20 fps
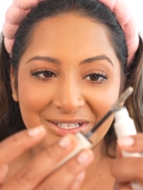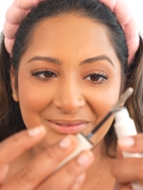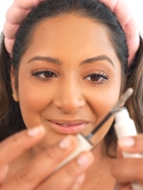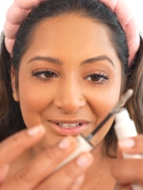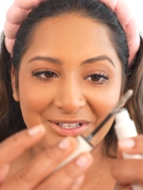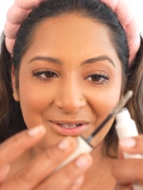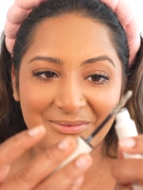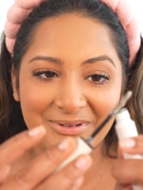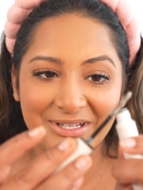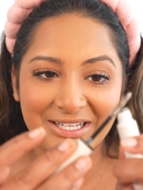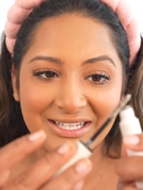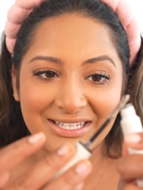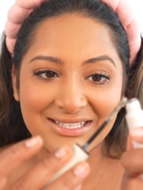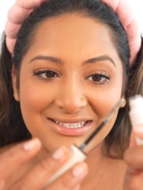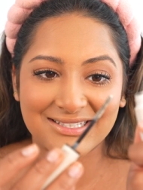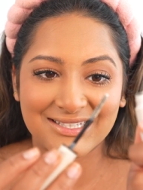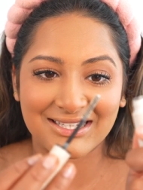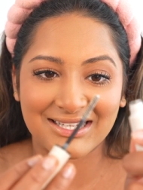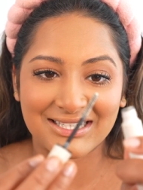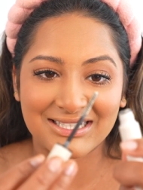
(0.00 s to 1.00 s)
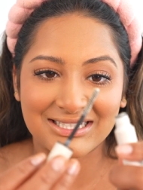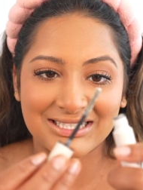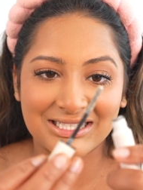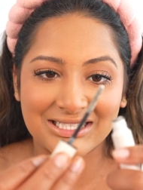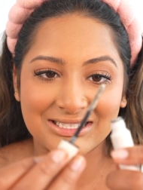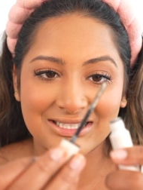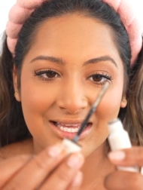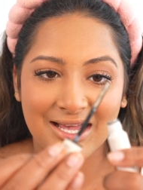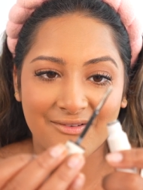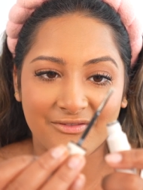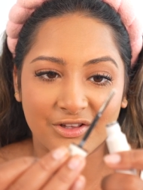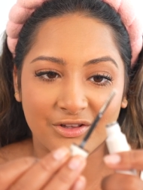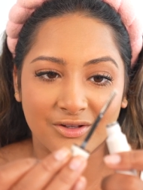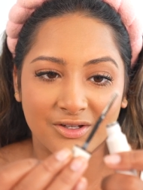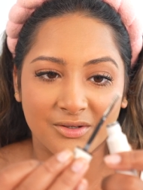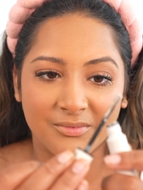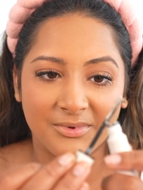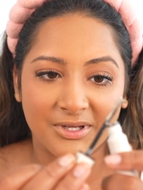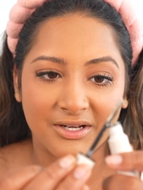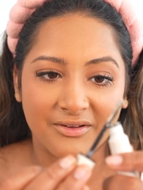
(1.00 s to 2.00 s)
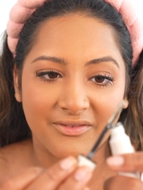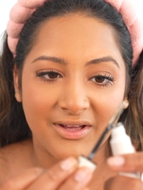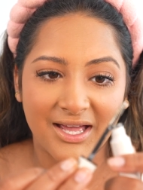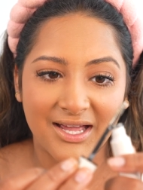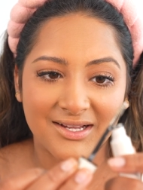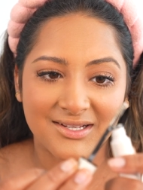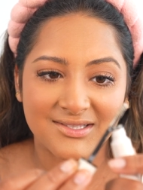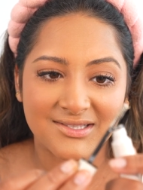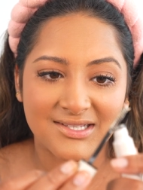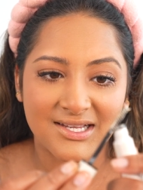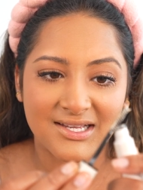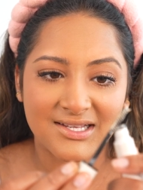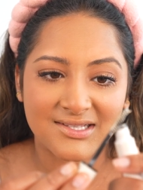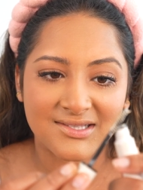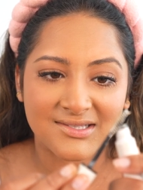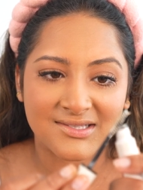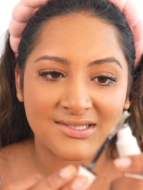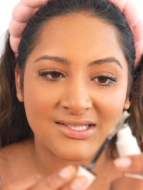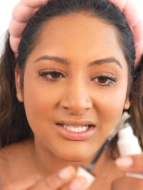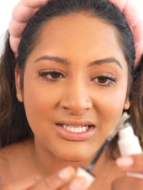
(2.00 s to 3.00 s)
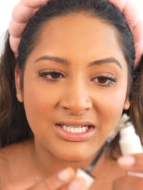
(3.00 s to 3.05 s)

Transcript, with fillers: a little bit because it does have a little bit of excess.